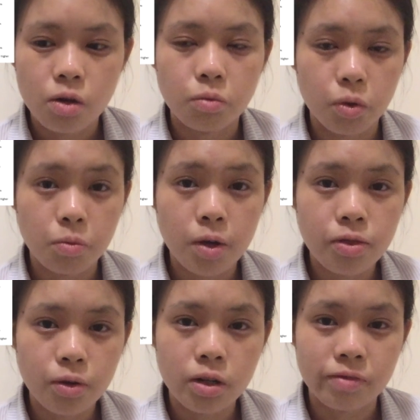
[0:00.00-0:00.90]
with
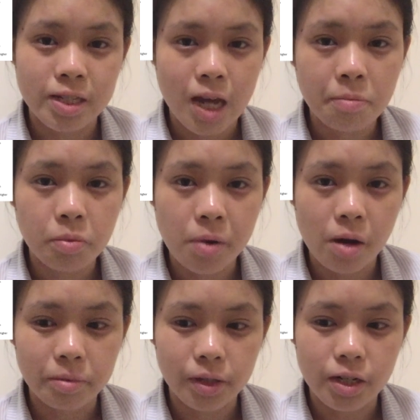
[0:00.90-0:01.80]
1/3 of the sample
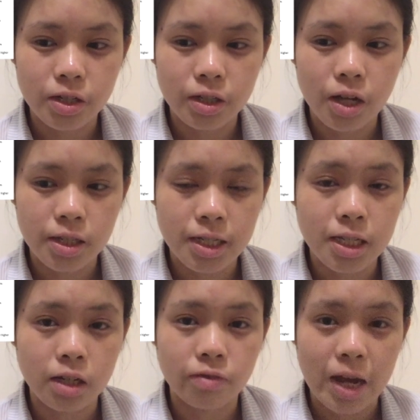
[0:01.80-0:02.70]
population
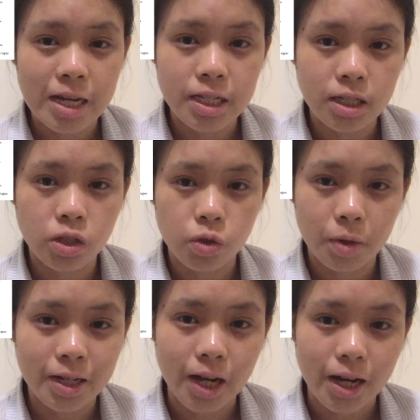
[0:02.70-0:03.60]
consisting of 18 to
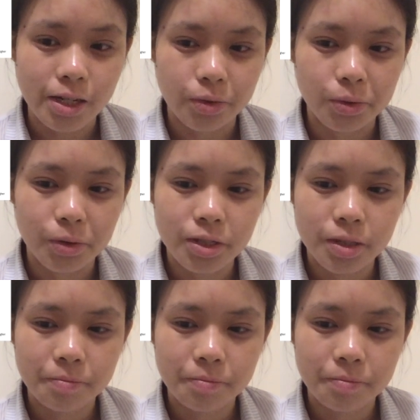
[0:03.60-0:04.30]
29-year-olds.